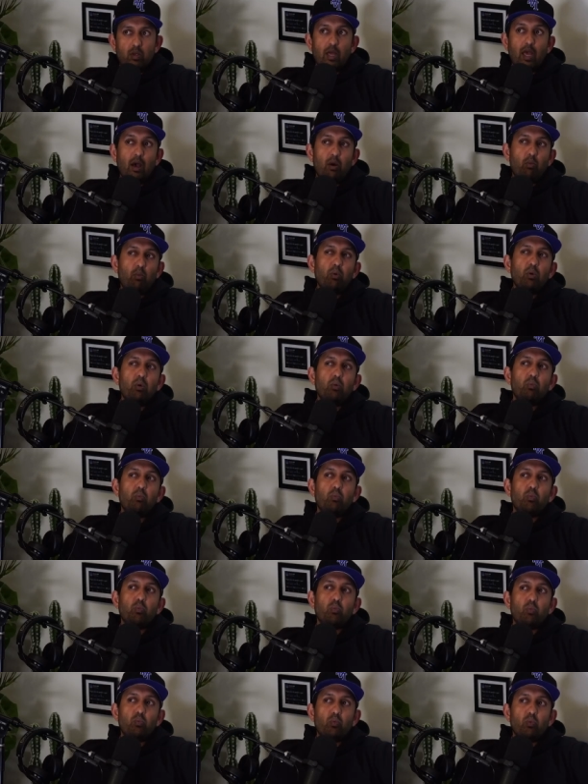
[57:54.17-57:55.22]
Yeah. We'll,
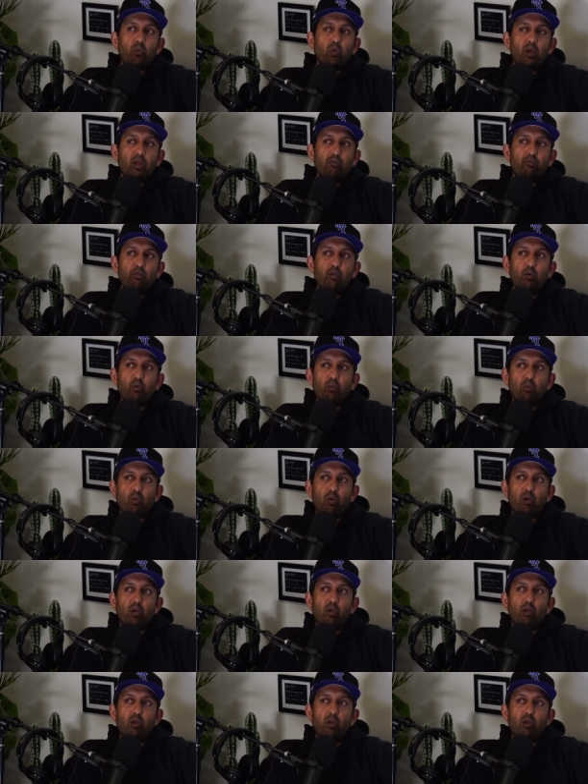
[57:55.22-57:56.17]
we'll, if you,